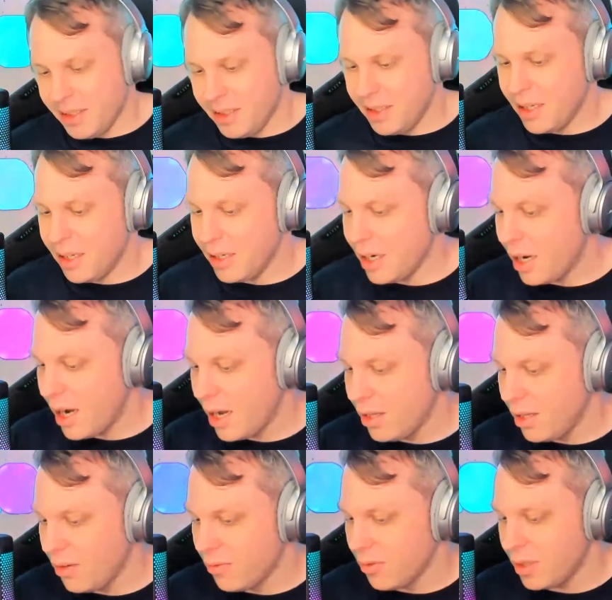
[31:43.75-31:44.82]
I
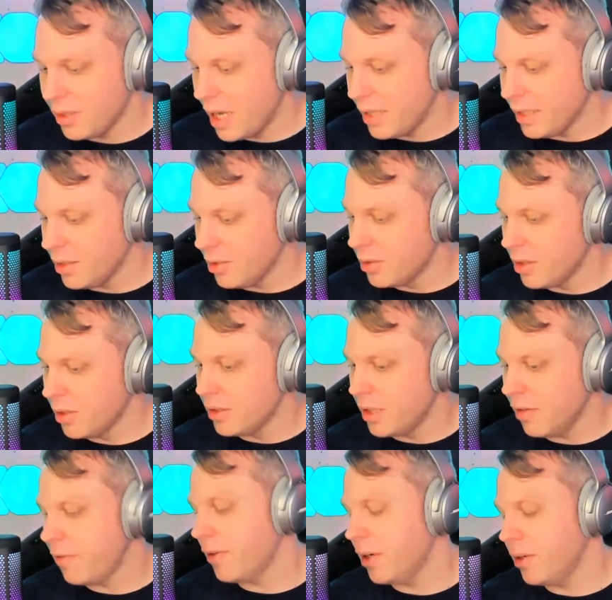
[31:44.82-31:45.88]
love. I think they're
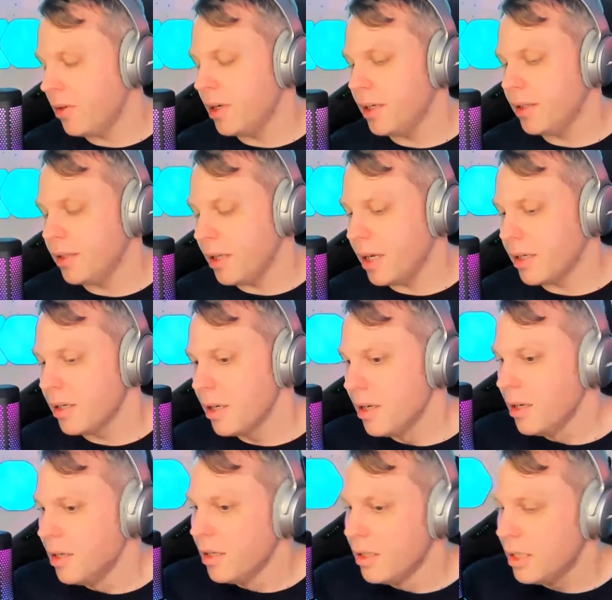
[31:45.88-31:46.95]
different, right? Like
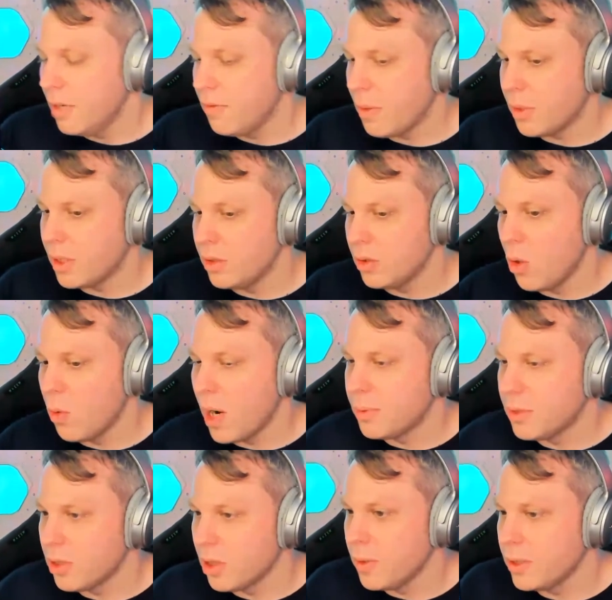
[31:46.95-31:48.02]
if I'm going to do a web
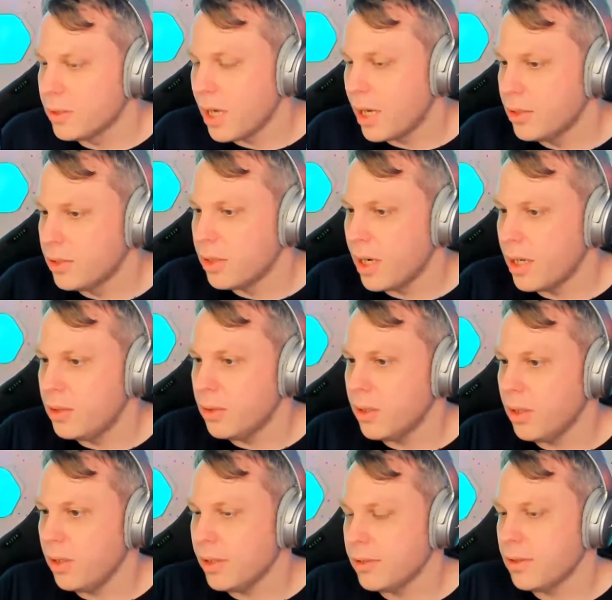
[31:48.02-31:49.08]
service, I do it
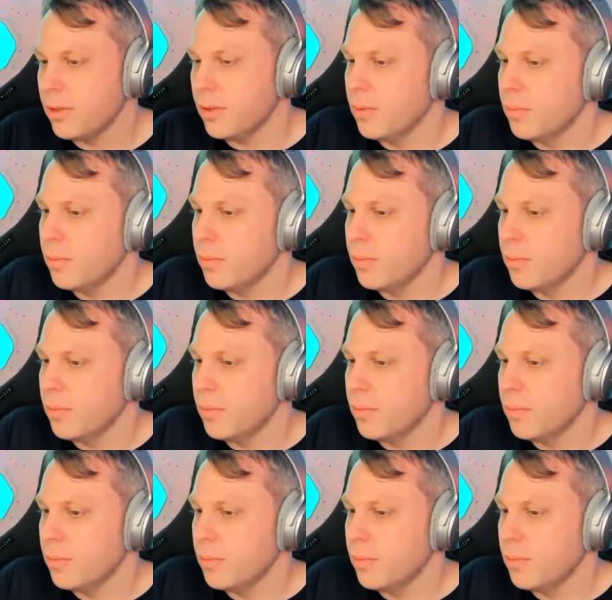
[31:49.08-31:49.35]
in Elixir.